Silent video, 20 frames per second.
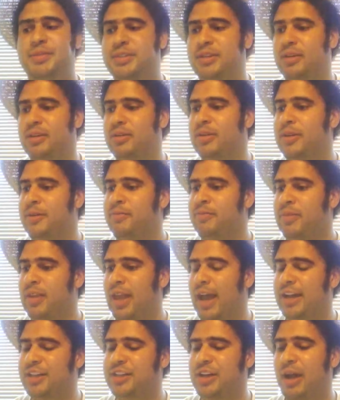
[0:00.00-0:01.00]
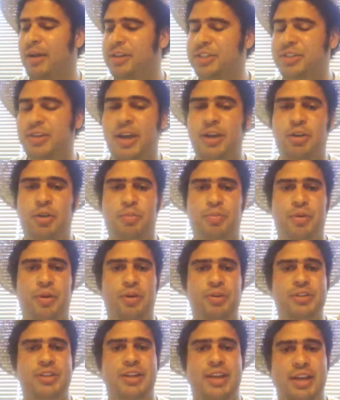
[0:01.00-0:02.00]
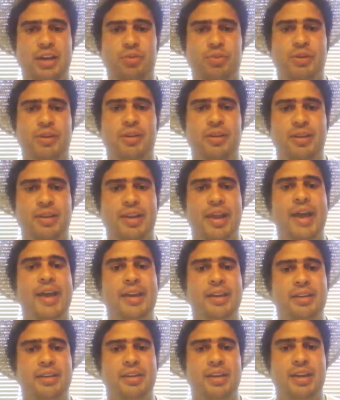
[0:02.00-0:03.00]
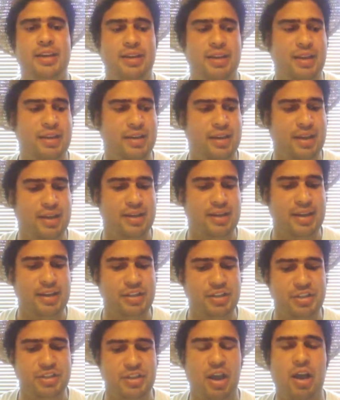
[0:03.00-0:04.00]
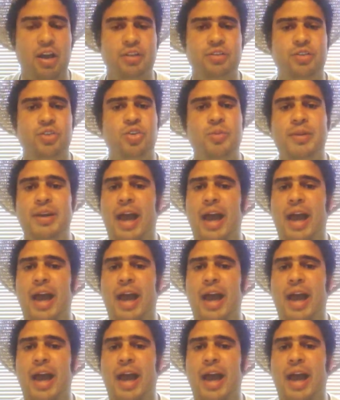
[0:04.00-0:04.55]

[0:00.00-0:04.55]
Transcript: So I always try to approach it like real light and just talk to them,